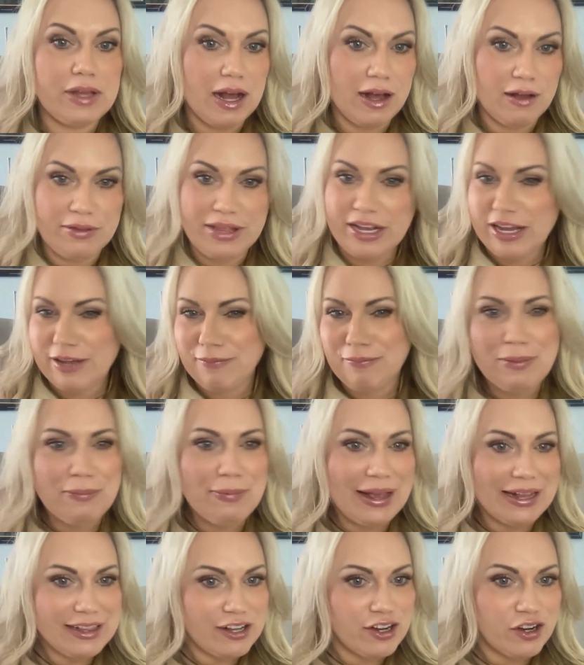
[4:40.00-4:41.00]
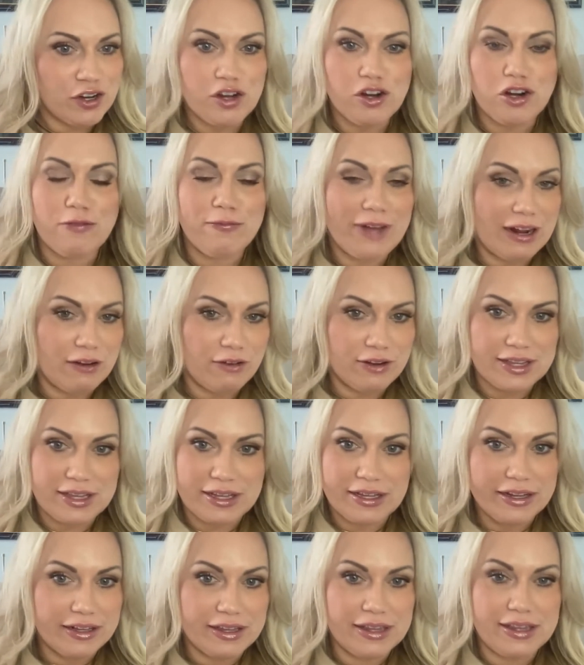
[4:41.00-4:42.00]
They can be bacteria or
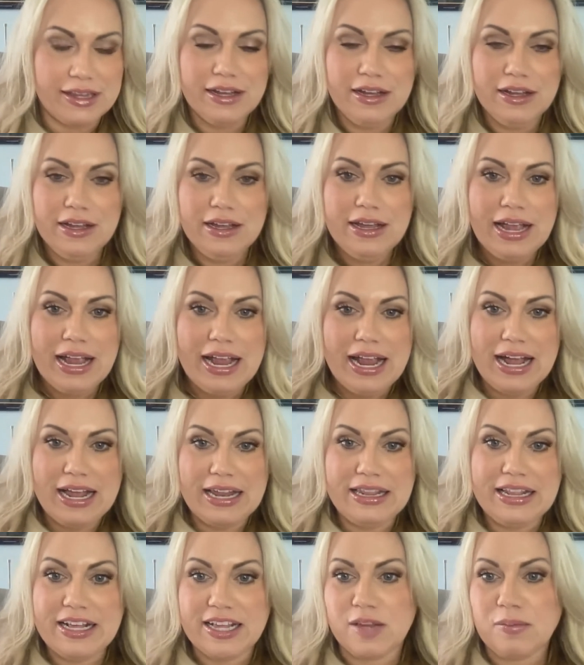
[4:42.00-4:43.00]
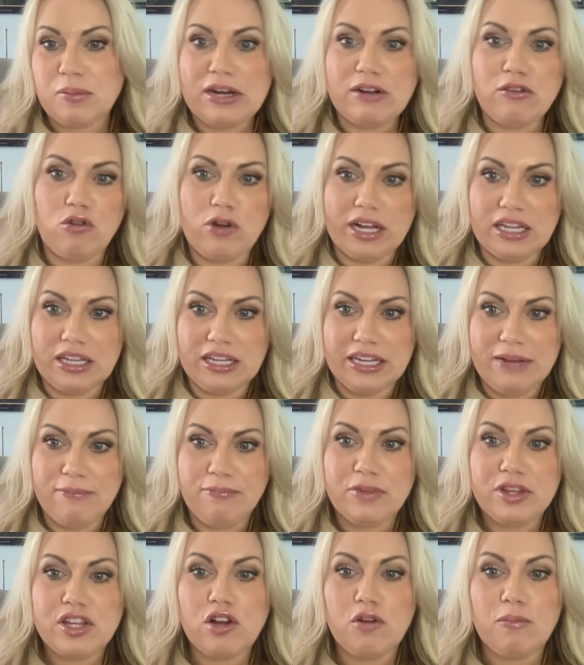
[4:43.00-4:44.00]
viruses, and they spread quickly.
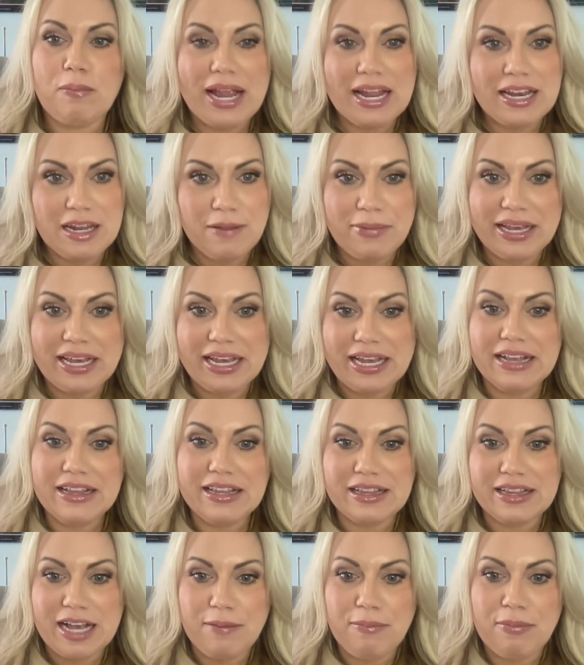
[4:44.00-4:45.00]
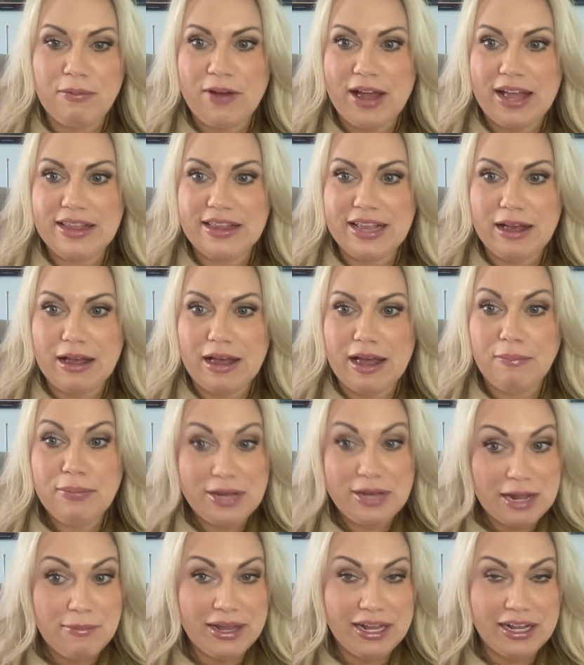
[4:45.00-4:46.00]
So pandemic is a type of
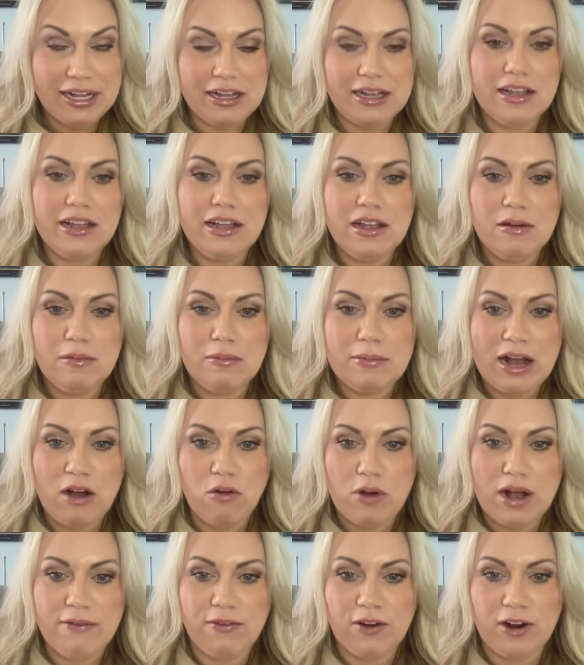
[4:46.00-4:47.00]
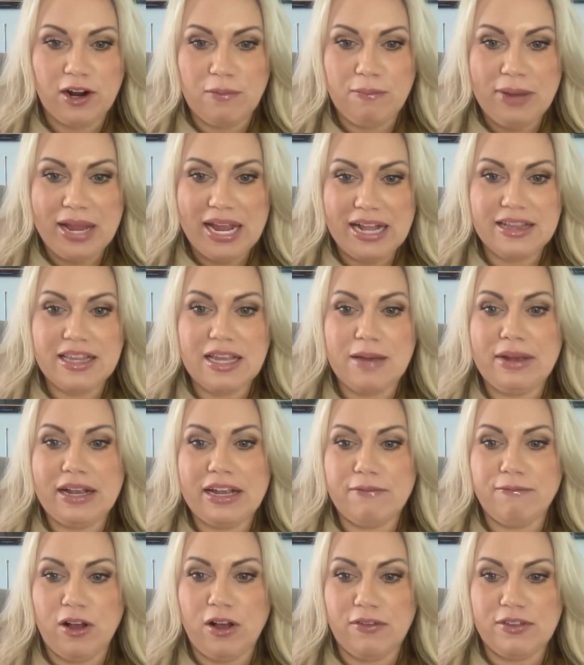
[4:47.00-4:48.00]
epidemic. However, a pandemic
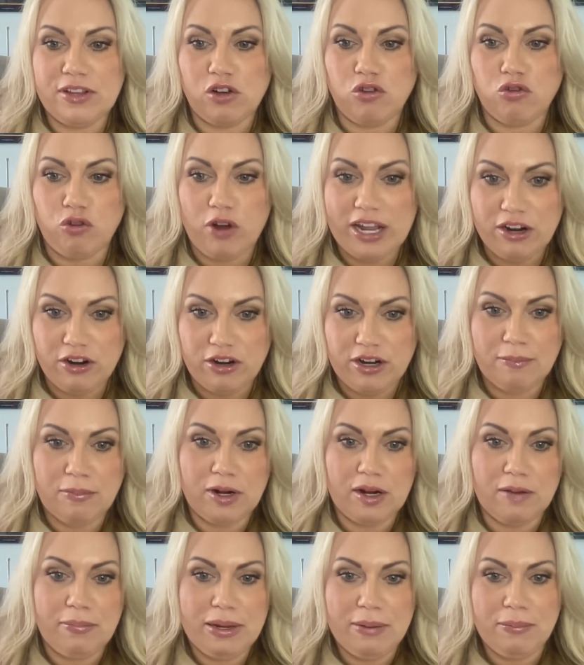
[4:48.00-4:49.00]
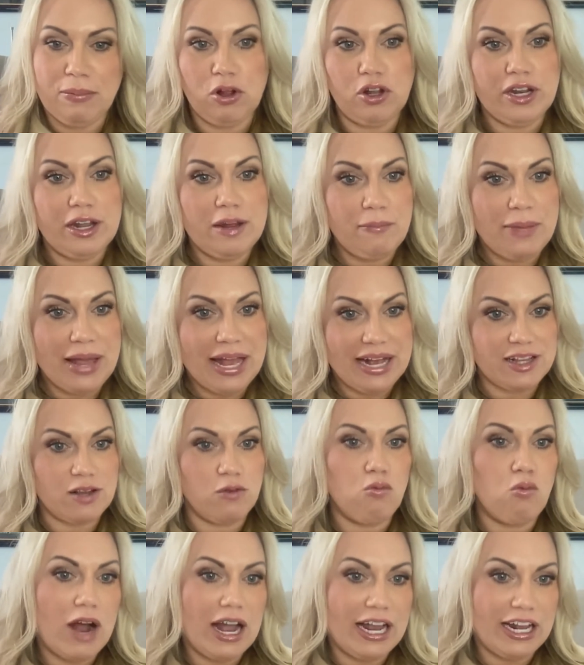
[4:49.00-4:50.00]
involves a greater number of people and impacts a
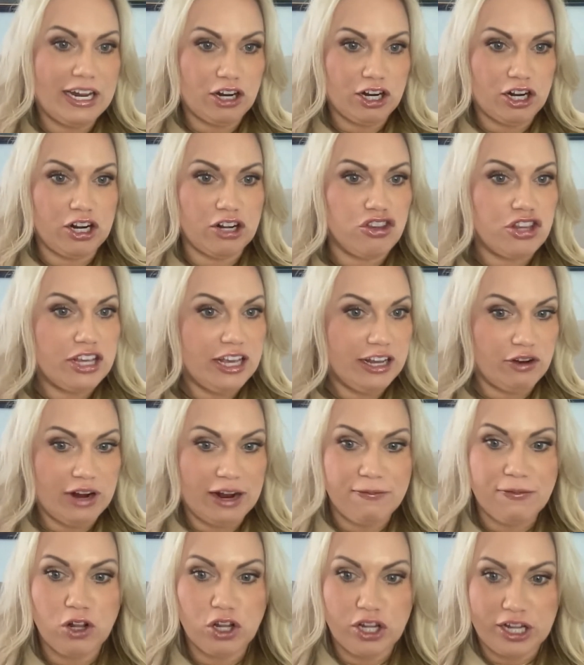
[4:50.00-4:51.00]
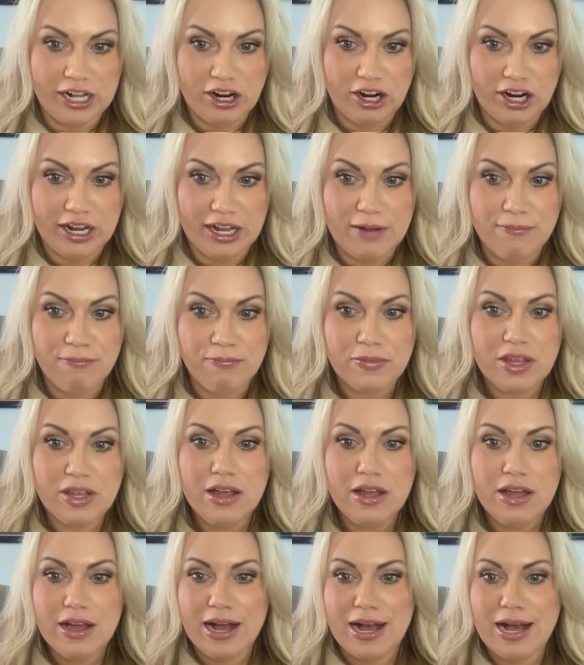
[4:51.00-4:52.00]
wider geographical area.
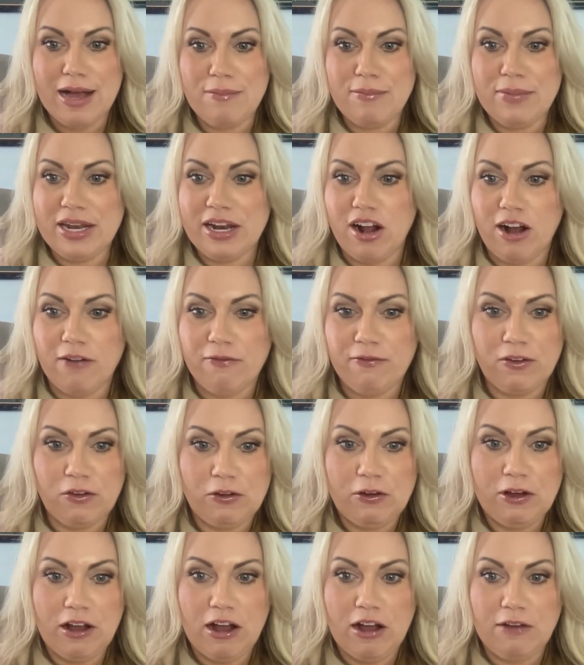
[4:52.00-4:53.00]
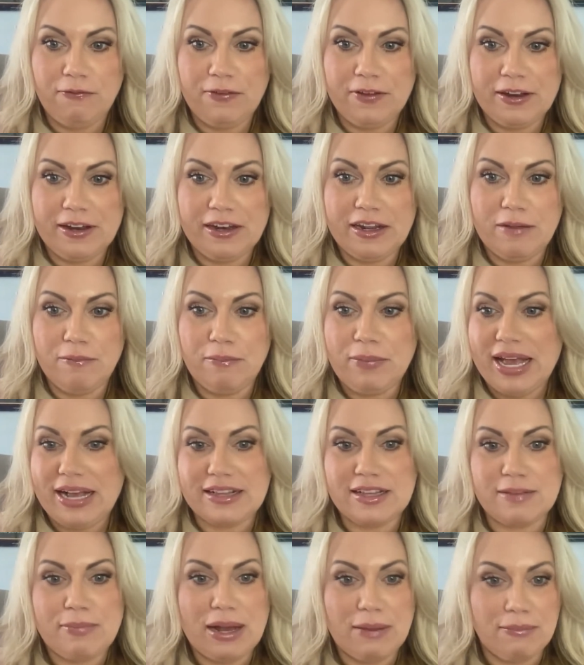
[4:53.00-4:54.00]
And it often
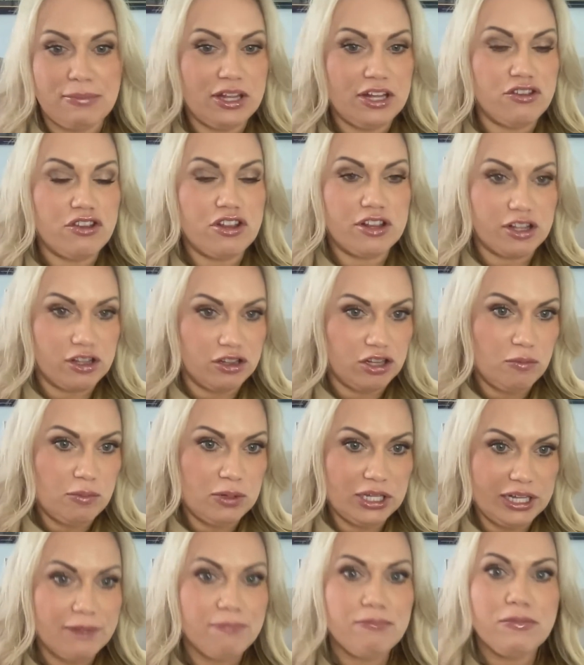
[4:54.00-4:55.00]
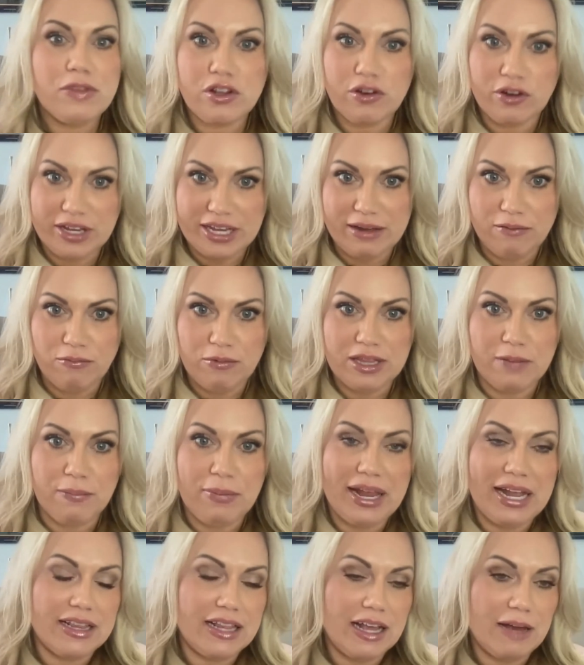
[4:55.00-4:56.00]
impacts populations globally. So again, with a
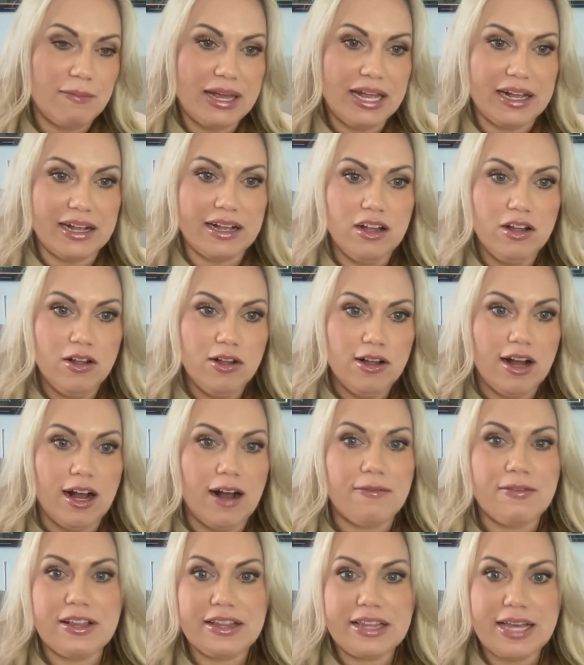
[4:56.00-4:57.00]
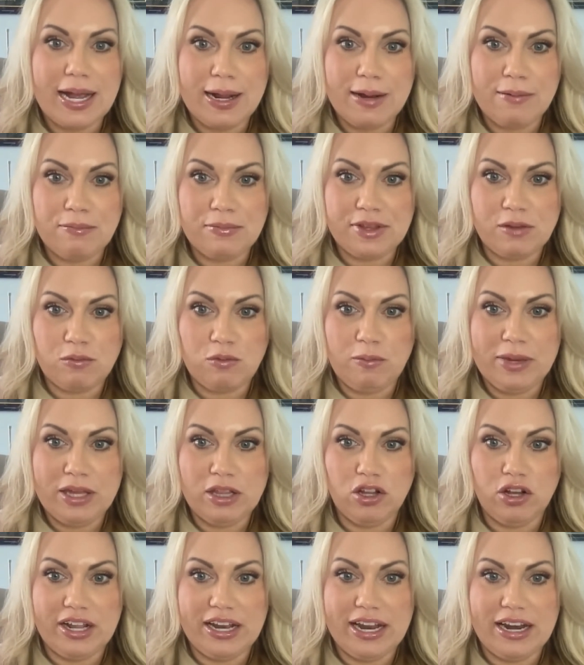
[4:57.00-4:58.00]
pandemic, oftentimes we'll be
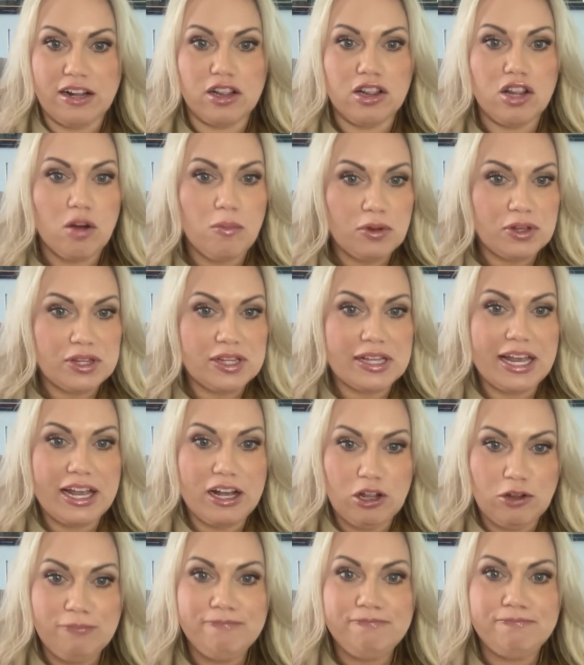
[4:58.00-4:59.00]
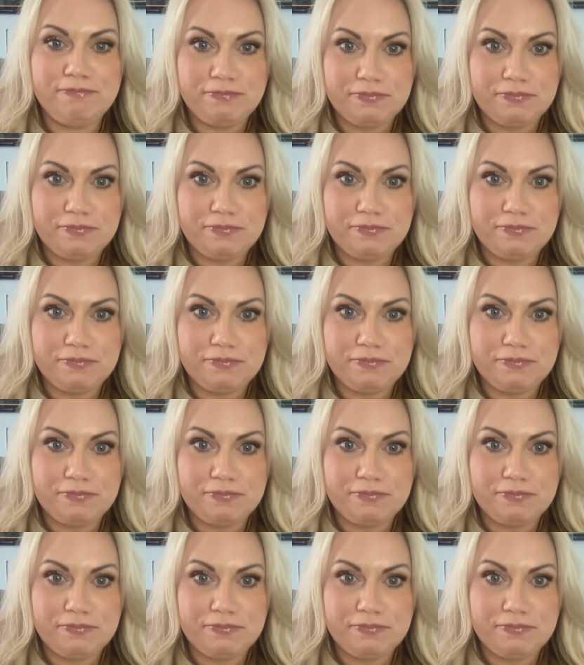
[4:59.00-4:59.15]
looking at a global scale.